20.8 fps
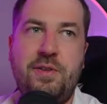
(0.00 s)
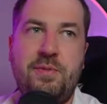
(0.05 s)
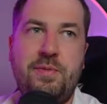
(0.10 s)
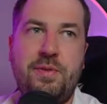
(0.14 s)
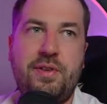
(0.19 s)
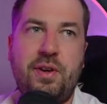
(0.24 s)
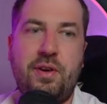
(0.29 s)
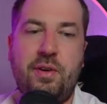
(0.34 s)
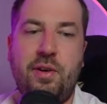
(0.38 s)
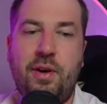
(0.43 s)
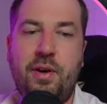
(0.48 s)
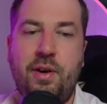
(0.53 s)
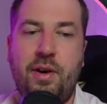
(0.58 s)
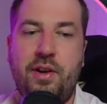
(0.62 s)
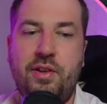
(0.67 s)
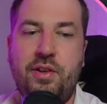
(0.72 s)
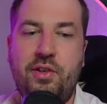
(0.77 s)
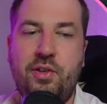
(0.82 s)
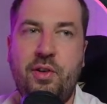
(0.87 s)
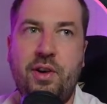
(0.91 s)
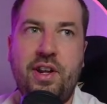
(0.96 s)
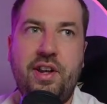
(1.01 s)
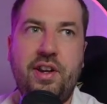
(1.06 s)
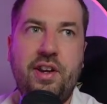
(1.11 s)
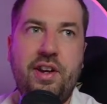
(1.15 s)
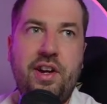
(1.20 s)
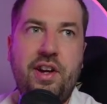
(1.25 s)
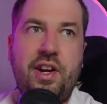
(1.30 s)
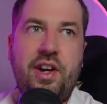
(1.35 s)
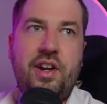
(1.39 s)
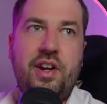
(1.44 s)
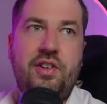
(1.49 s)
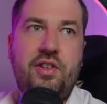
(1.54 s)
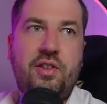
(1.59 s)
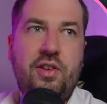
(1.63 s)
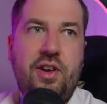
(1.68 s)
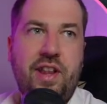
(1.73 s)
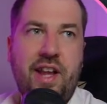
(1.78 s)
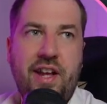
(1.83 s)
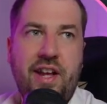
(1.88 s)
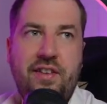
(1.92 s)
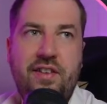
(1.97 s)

so enjoying that.